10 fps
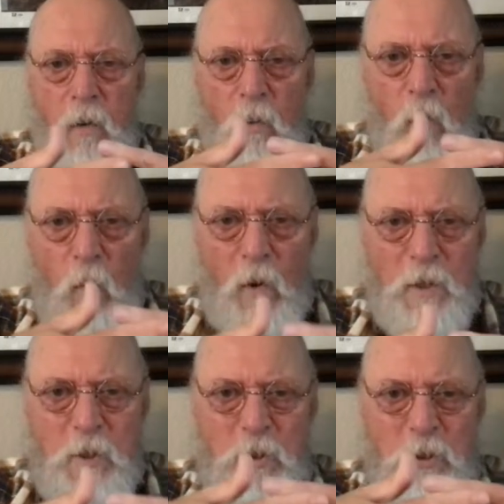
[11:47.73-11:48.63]

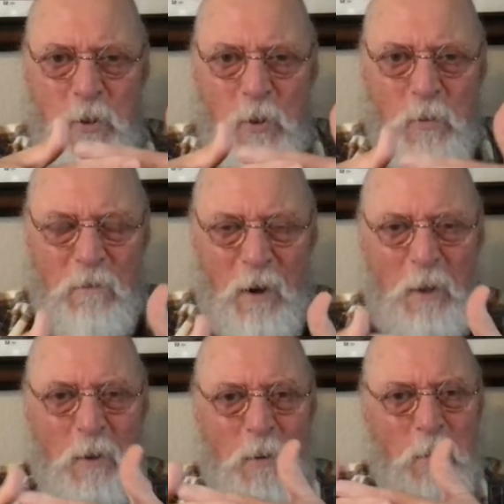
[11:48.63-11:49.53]
once you
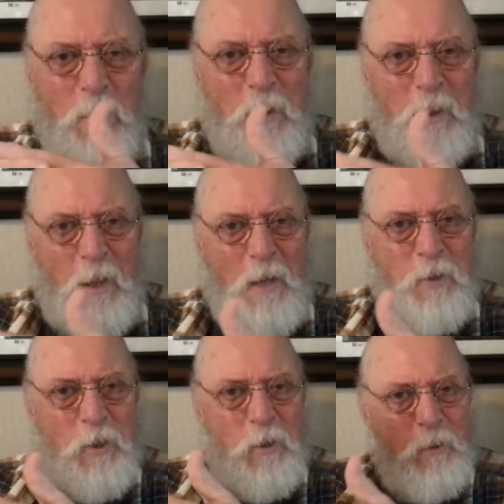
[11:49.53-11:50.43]
follow the
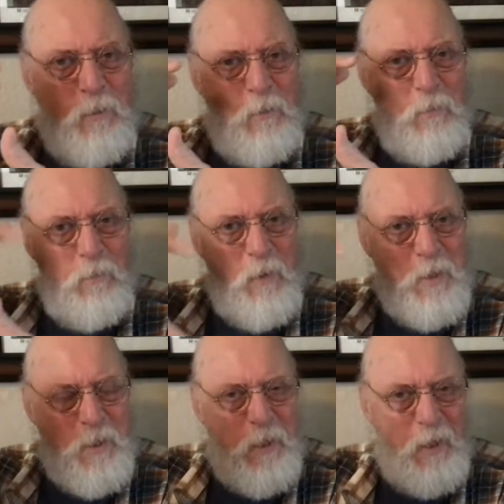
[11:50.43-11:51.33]
logical
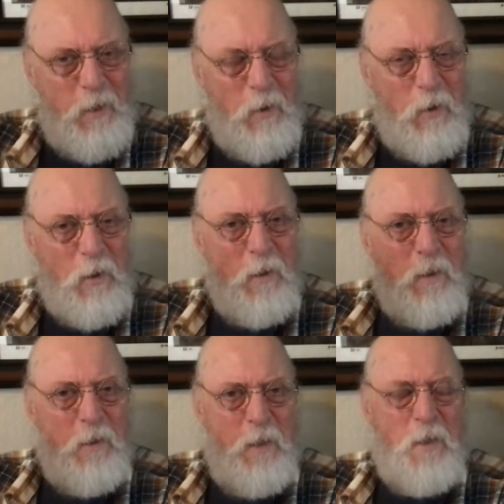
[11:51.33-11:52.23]
reasoning
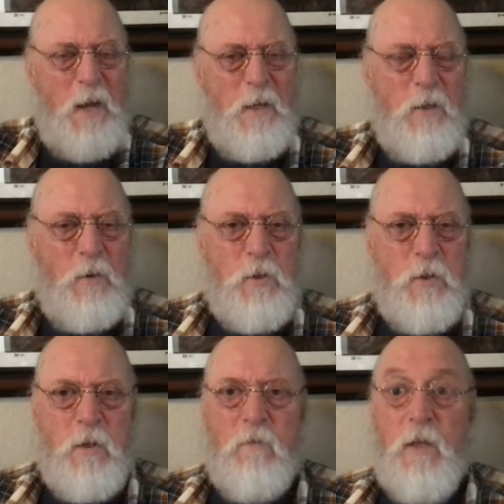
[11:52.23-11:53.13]
on the
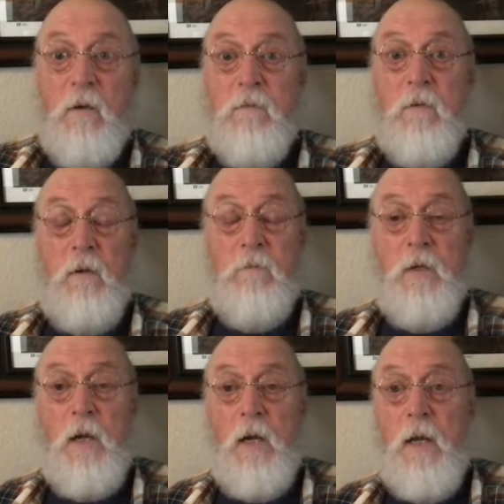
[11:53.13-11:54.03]
diagnosis of an
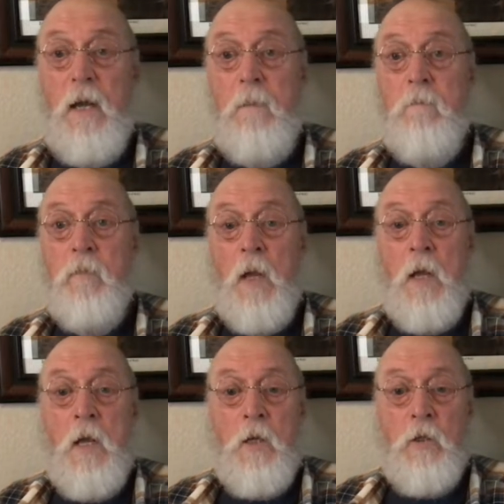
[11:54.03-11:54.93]
FDIA.
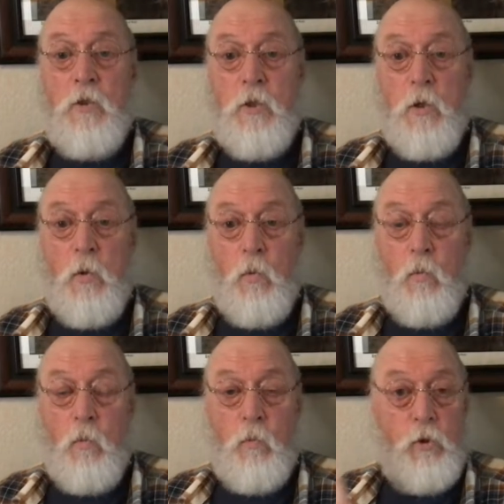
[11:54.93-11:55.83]
So
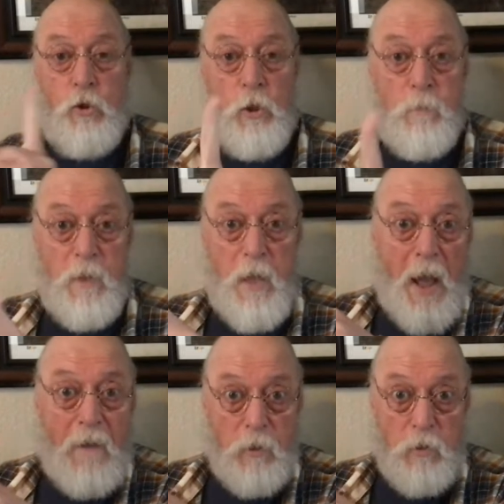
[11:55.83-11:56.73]
you shouldn't be
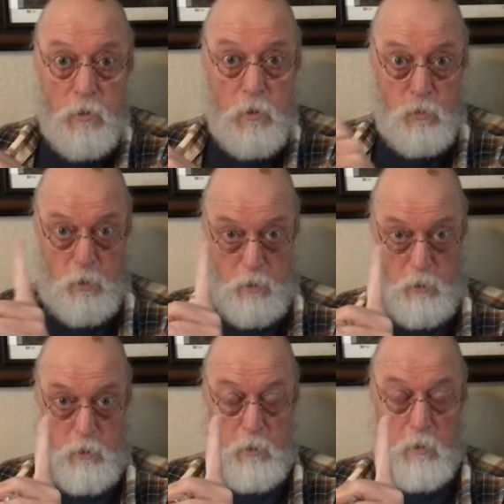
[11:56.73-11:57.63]
having to do
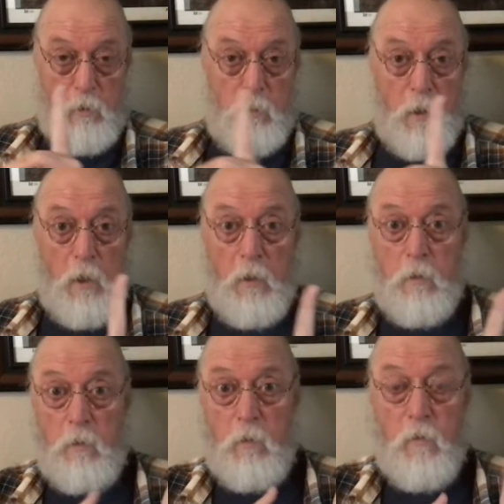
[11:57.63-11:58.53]
this, okay,
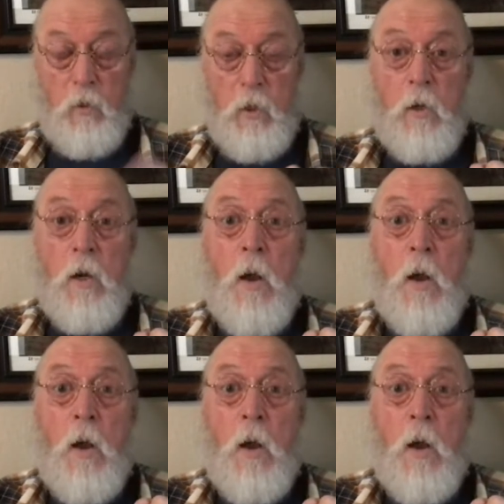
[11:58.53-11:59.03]
over here,